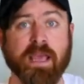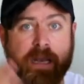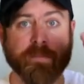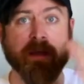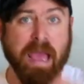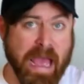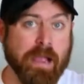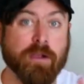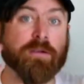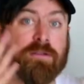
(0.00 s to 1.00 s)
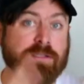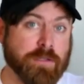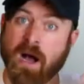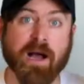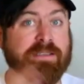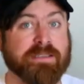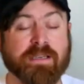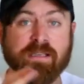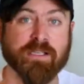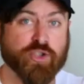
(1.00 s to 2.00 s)
and hackers are
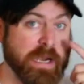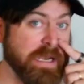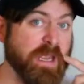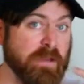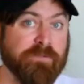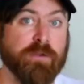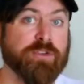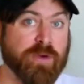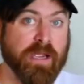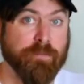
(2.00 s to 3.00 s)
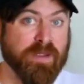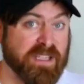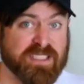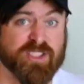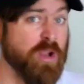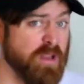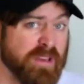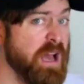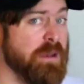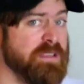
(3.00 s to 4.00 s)
constantly trying to infiltrate, because it's all
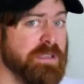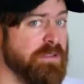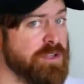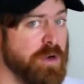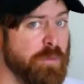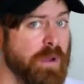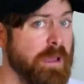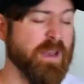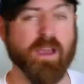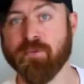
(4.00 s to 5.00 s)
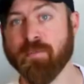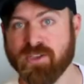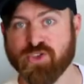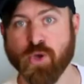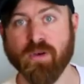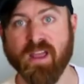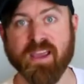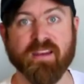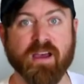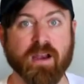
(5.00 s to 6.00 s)
anonymous on the dark web, and governments don't
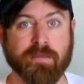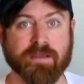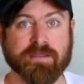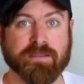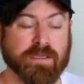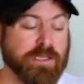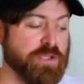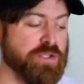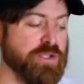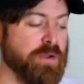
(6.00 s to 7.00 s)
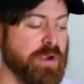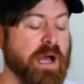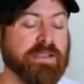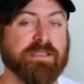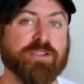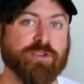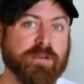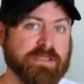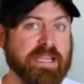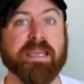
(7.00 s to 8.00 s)
like anonymous. So they're constantly
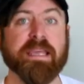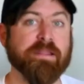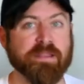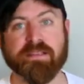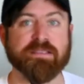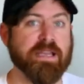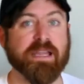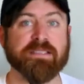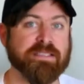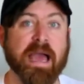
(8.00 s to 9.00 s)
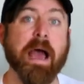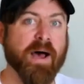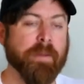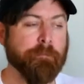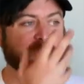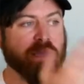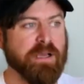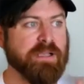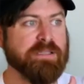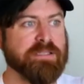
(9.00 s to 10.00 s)
taking these sites down. But
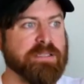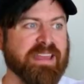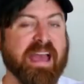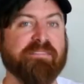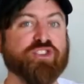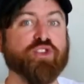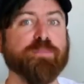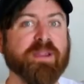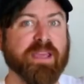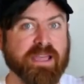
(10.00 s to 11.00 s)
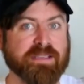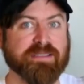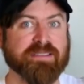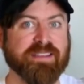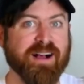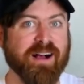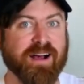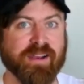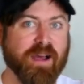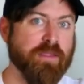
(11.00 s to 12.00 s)
because they have duplicates
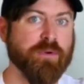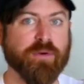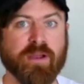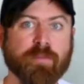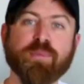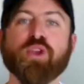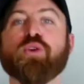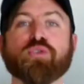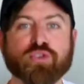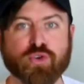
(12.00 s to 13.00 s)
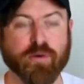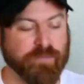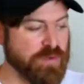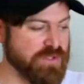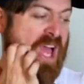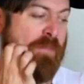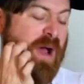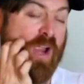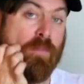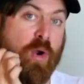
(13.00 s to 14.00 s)
on other computer servers,
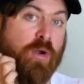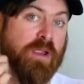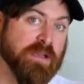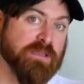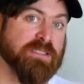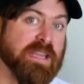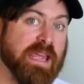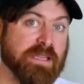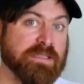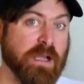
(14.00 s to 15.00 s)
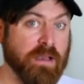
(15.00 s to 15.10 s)
Empire Market stays